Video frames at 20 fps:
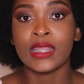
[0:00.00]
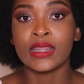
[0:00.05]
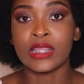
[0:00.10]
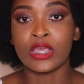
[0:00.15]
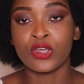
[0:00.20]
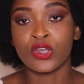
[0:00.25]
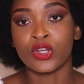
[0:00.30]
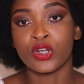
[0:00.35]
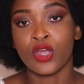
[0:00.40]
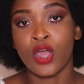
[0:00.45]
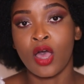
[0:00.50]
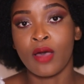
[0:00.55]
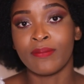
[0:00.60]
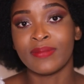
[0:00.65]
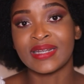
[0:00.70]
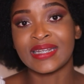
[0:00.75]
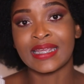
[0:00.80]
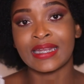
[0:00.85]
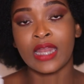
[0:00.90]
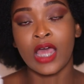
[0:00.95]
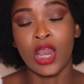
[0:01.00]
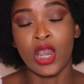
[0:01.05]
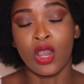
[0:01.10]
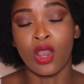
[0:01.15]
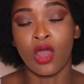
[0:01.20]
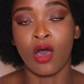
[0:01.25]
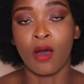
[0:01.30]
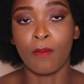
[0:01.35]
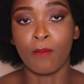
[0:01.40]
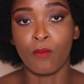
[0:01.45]
they could accommodate a
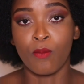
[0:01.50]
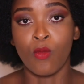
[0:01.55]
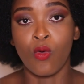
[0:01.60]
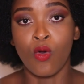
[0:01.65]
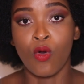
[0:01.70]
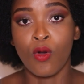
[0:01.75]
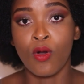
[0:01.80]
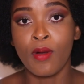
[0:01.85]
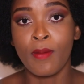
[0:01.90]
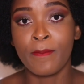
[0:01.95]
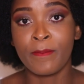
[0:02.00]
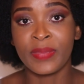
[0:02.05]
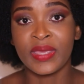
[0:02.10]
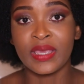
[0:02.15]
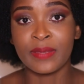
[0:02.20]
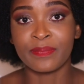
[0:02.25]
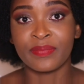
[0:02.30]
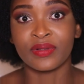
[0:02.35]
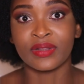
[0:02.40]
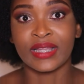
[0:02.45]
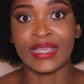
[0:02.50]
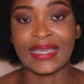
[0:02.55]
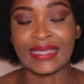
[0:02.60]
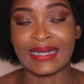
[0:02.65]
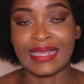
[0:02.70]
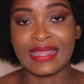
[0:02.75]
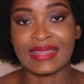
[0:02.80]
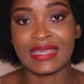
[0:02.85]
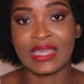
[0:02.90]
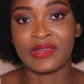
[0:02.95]
lot more people
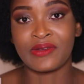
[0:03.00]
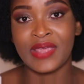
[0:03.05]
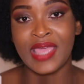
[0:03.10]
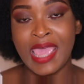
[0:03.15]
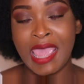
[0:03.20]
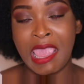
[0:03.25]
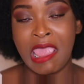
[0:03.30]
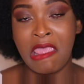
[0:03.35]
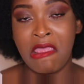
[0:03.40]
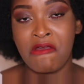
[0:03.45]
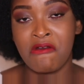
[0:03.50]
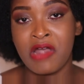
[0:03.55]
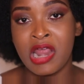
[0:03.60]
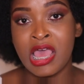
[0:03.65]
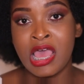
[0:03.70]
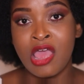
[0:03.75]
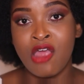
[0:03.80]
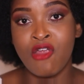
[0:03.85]
in their hair